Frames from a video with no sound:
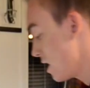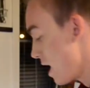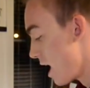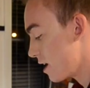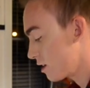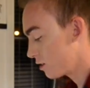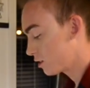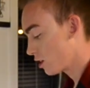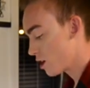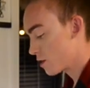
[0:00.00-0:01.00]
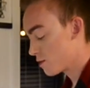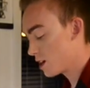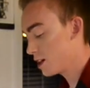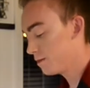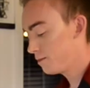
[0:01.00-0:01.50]
Add in your third
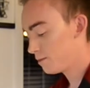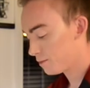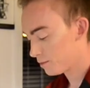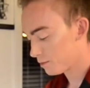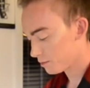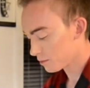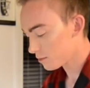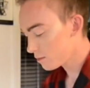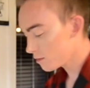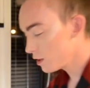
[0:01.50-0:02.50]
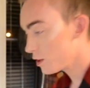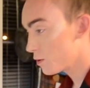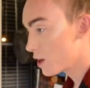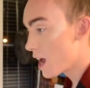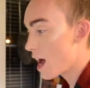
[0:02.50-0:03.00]
one.
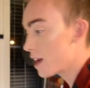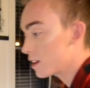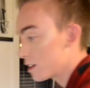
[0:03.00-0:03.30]
You want to add in